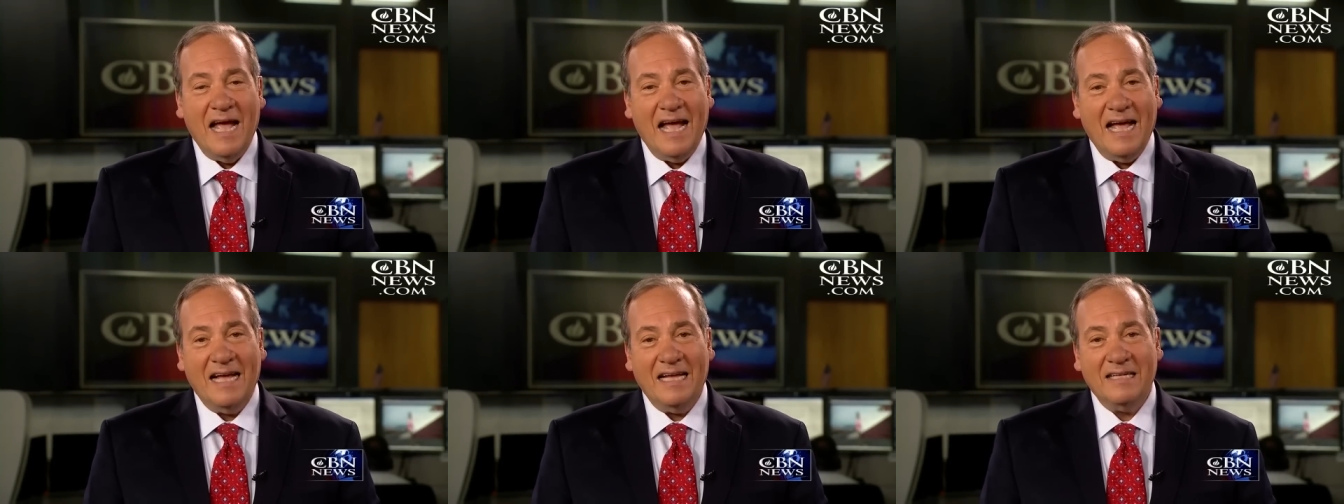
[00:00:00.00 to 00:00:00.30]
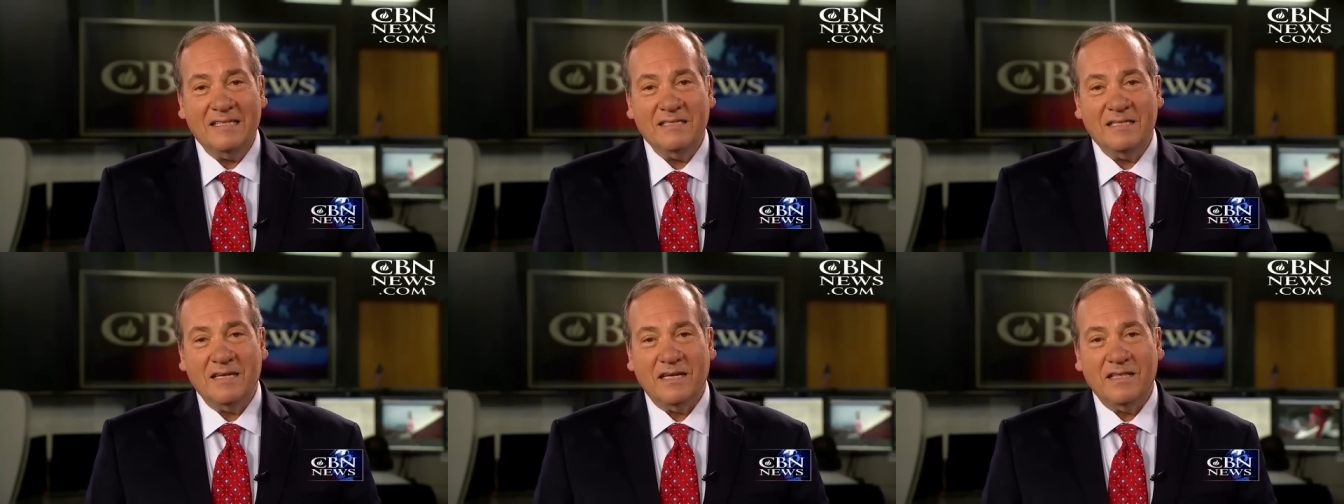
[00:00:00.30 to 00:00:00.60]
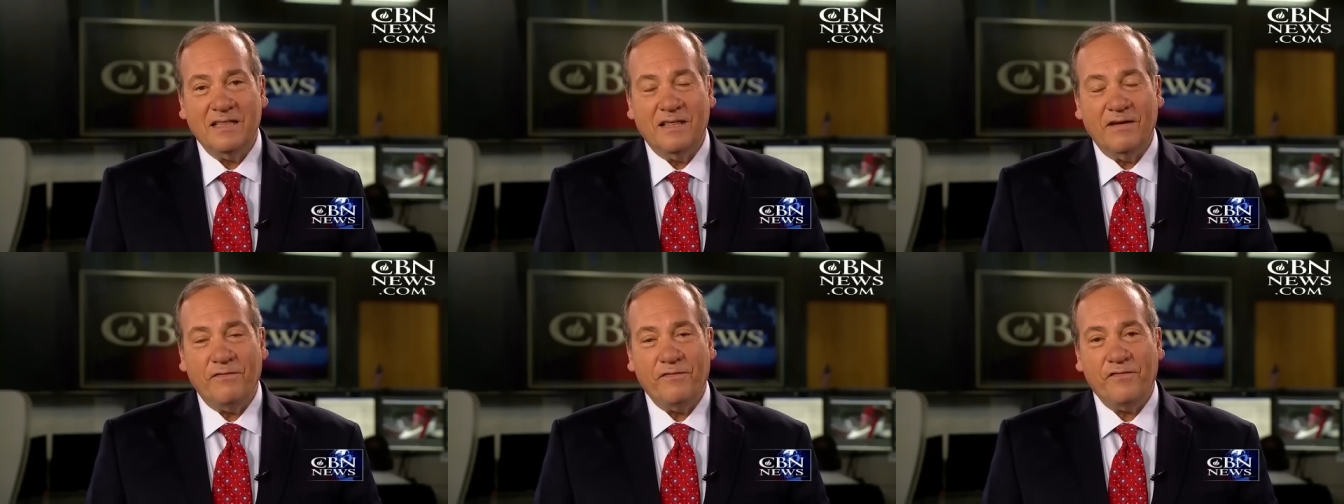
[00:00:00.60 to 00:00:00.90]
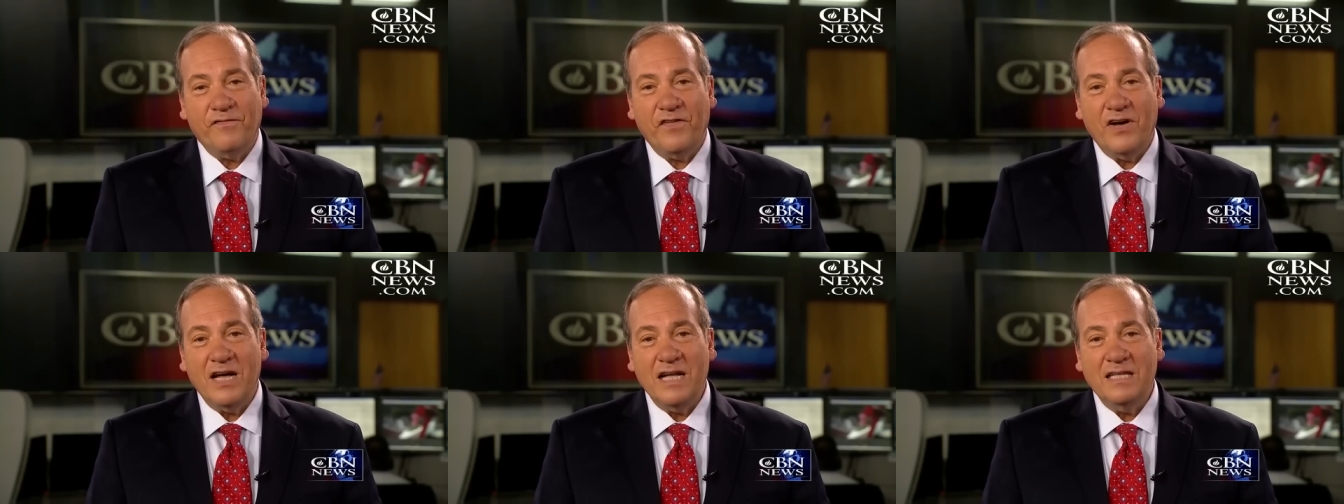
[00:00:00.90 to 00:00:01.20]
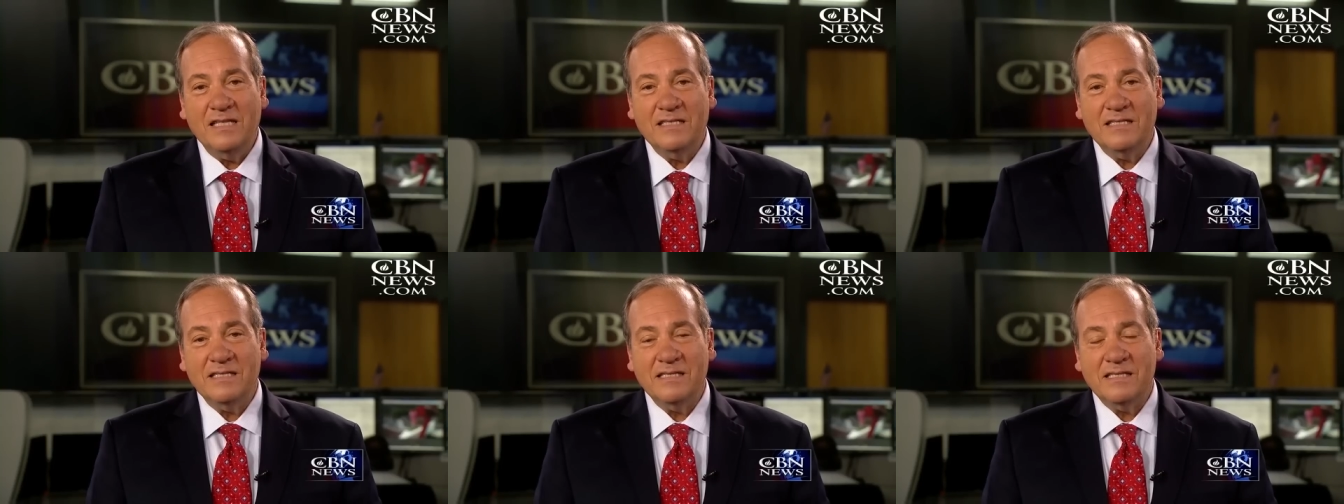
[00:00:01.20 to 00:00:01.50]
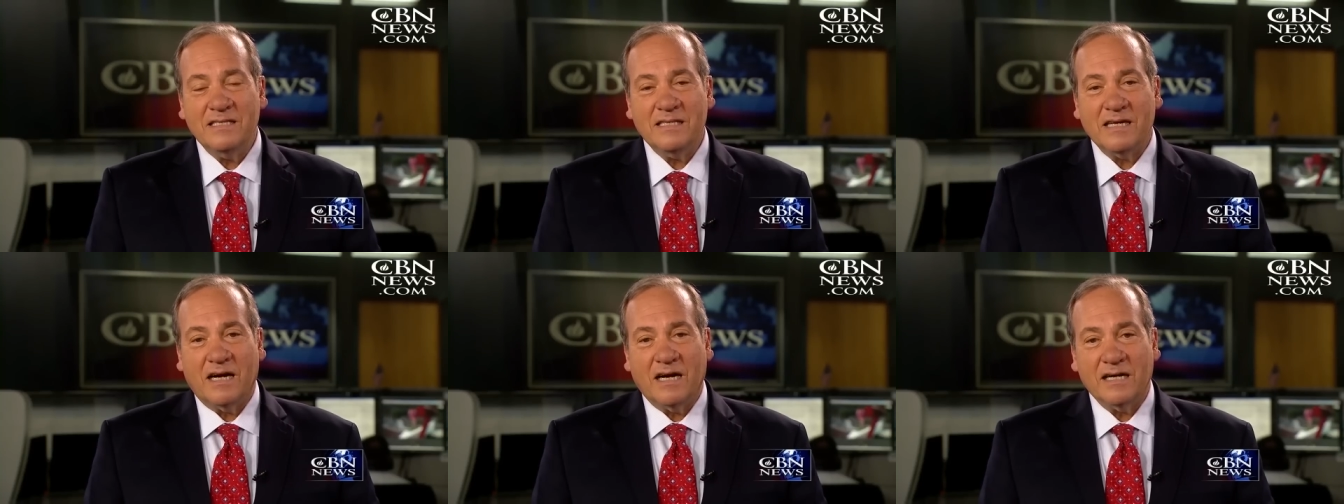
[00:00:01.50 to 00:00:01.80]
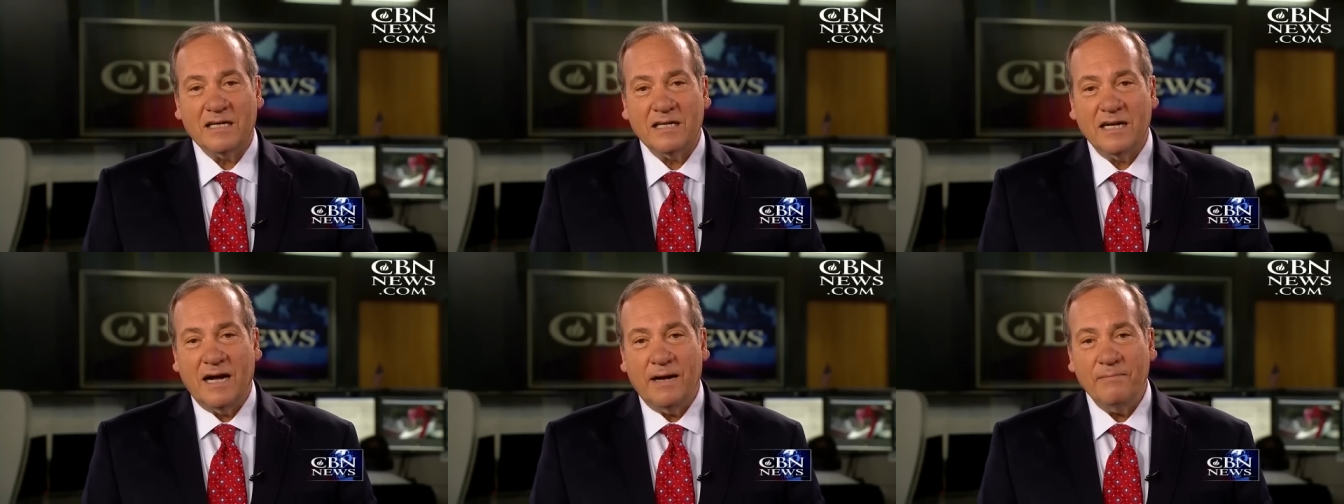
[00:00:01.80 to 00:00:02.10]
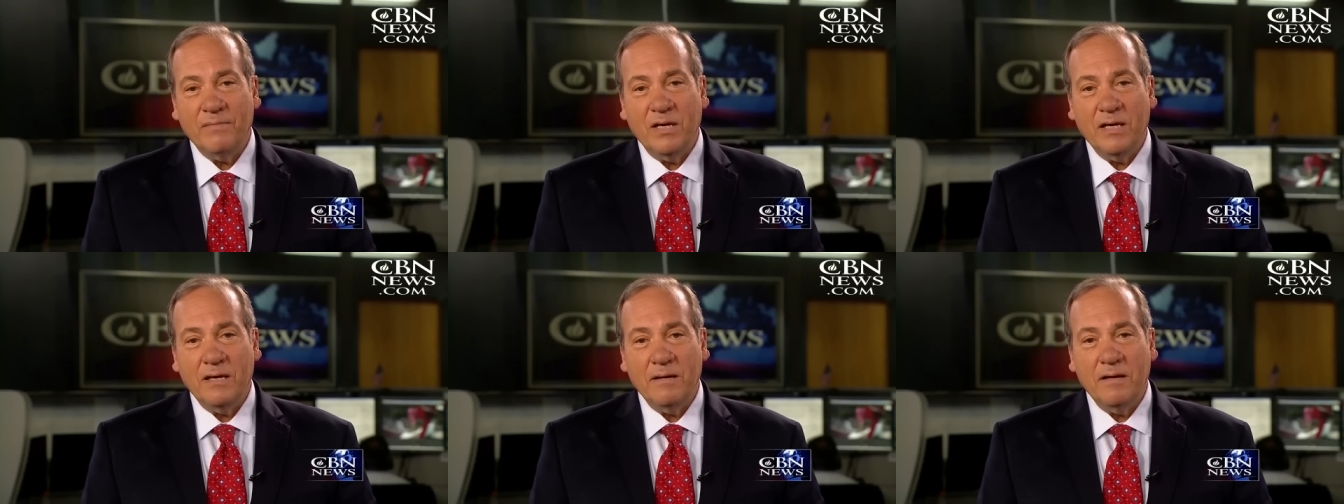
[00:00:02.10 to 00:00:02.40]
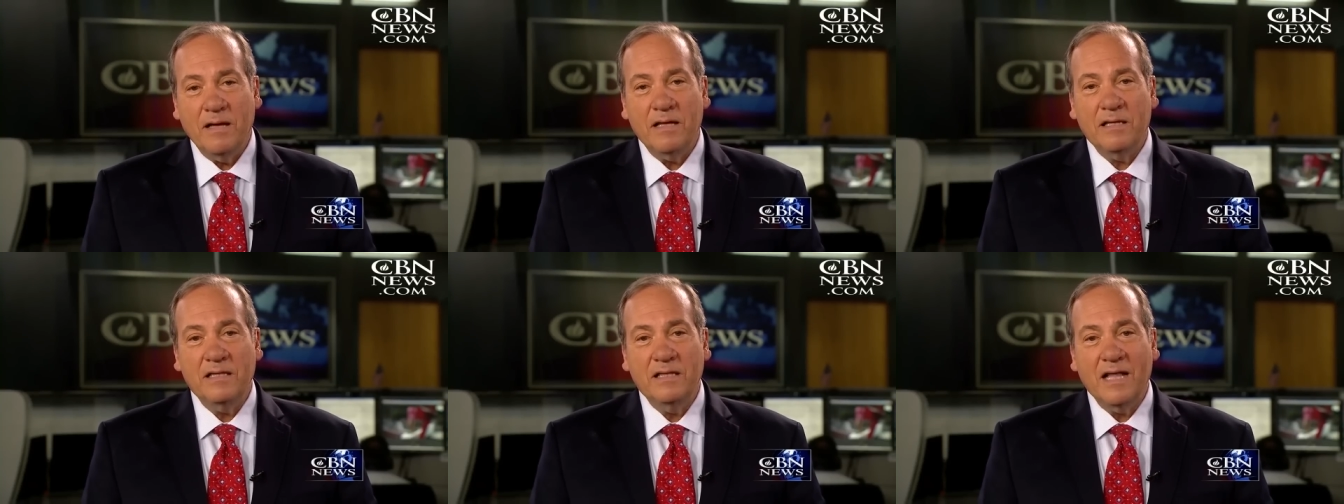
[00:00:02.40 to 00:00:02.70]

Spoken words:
And the funds are coming